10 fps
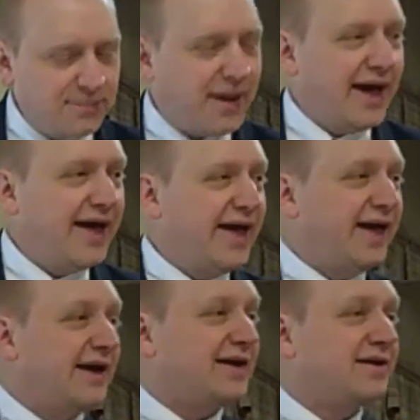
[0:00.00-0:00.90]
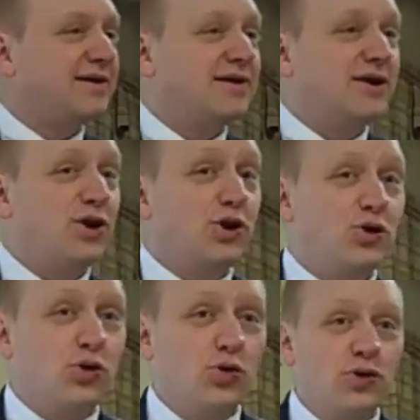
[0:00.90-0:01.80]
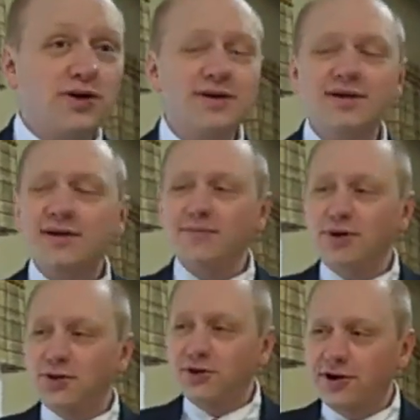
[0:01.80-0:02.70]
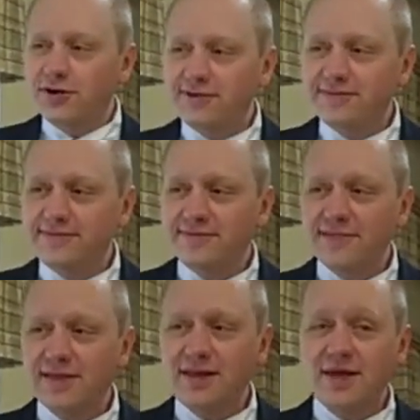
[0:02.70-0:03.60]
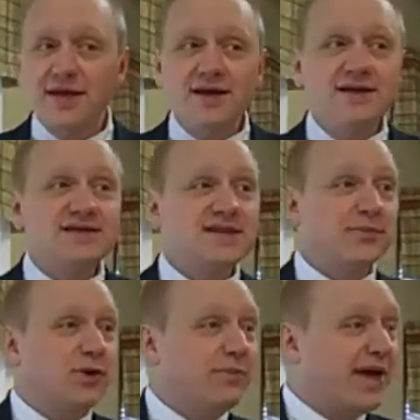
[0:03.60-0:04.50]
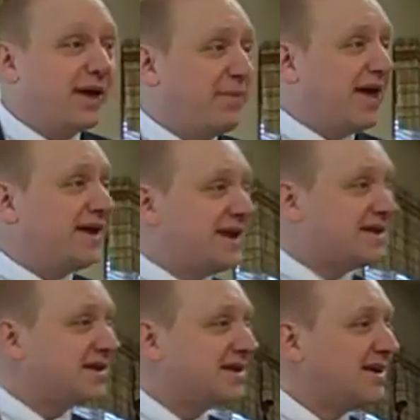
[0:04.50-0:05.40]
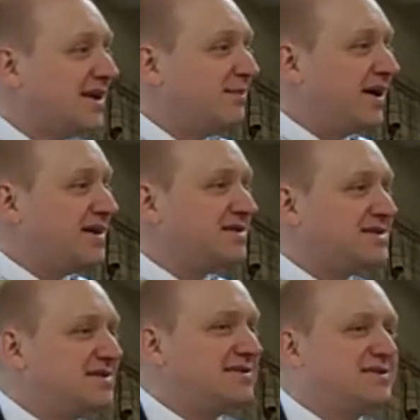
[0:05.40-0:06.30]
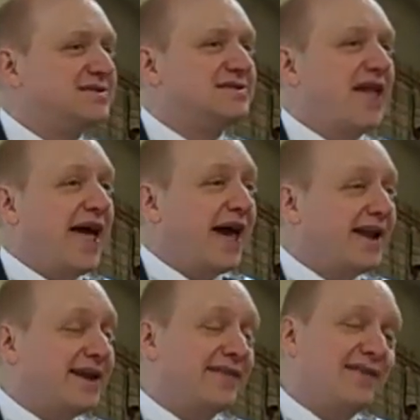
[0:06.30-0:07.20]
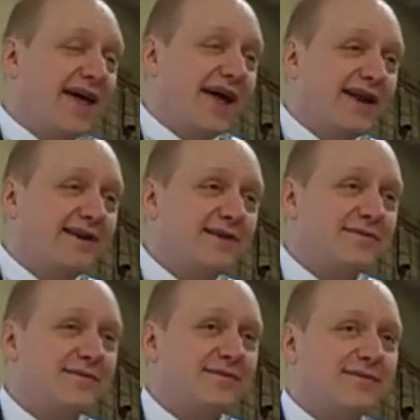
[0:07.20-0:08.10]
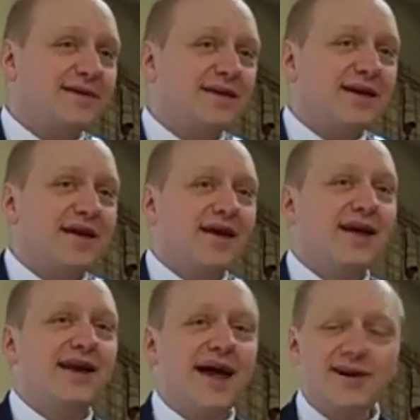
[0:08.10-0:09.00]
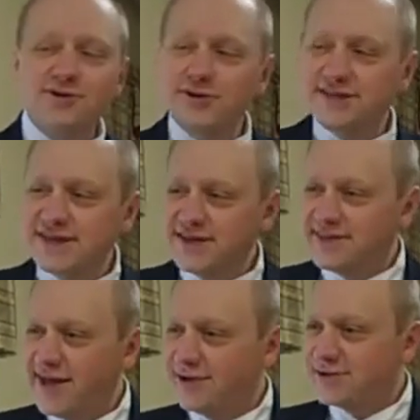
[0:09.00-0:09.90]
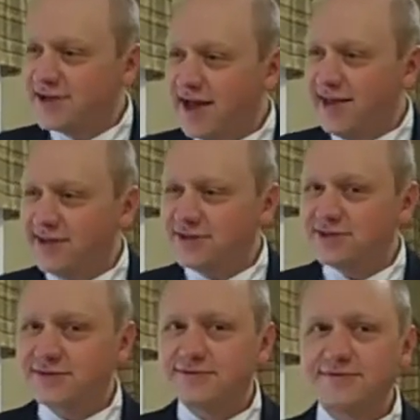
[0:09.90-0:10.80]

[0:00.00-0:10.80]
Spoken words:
buy a new computer, someone may amend it by adding at the end, not to exceed $1,000.